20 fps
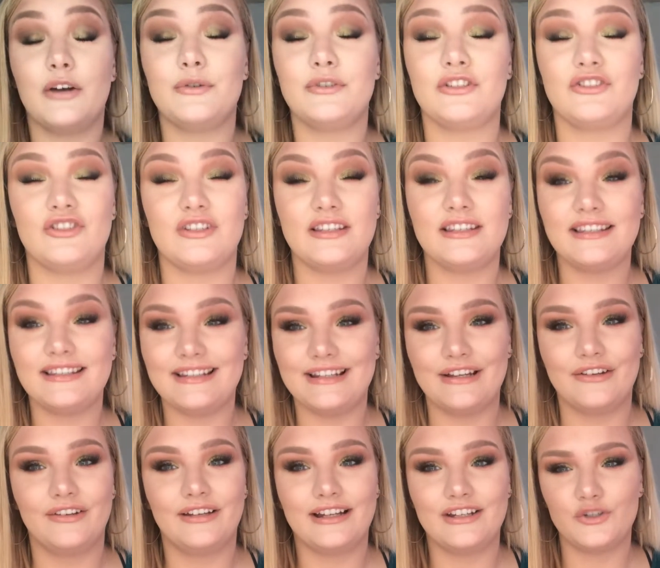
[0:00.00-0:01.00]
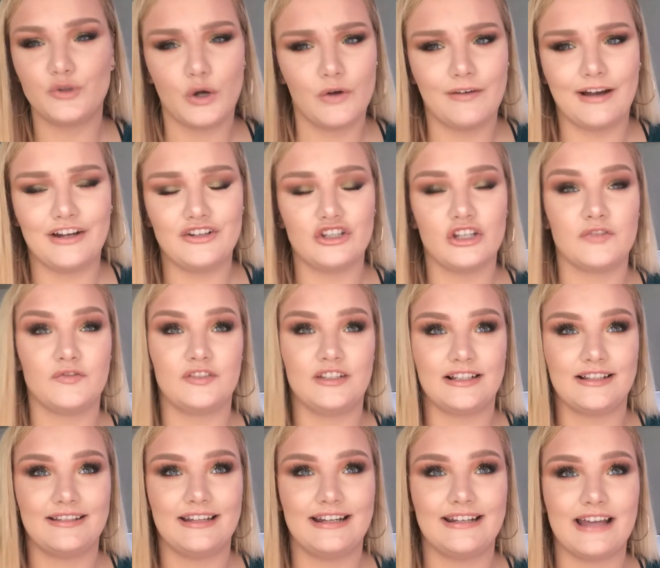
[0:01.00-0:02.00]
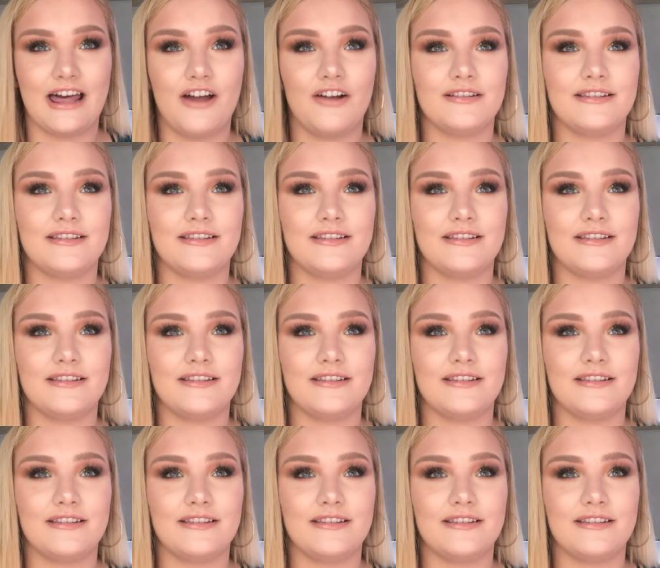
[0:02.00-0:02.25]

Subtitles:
it was such a steal to get 12 eyeshadows for $16.